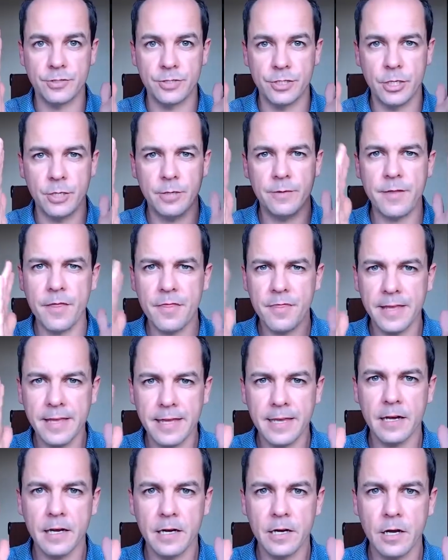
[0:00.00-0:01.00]
you know, and they're
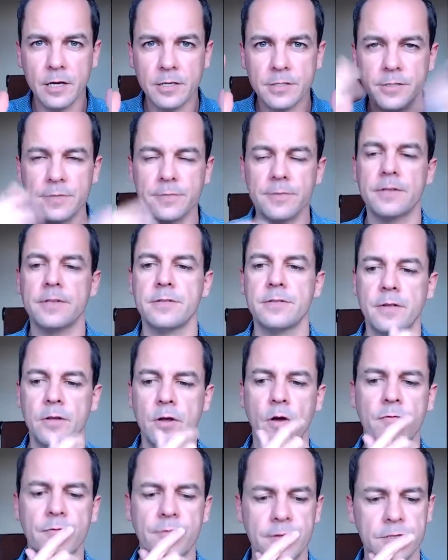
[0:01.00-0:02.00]
thinking a lot. And there's
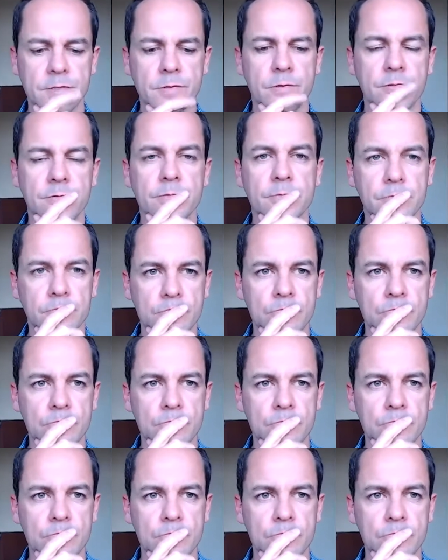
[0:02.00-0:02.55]
often the sort of,